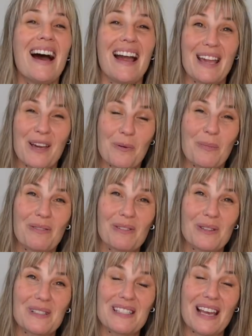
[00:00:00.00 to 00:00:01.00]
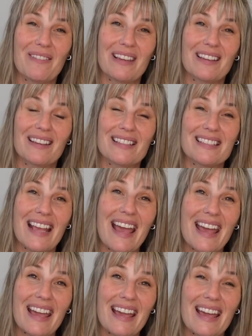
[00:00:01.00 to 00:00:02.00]
I hope everyone's having a good
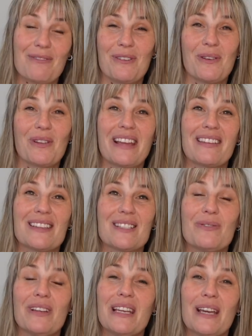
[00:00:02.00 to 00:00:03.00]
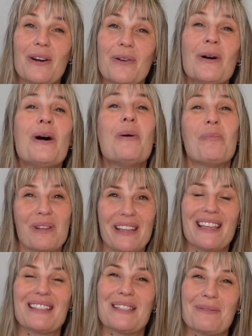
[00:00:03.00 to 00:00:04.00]
day. If you like this video,
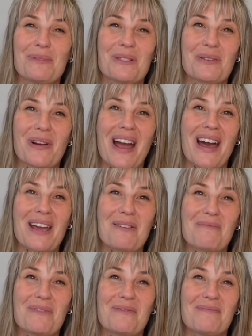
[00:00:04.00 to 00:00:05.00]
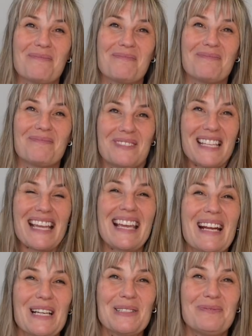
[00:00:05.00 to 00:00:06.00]
please subscribe. Take
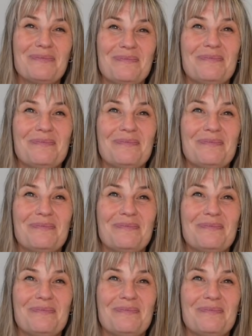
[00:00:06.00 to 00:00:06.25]
care.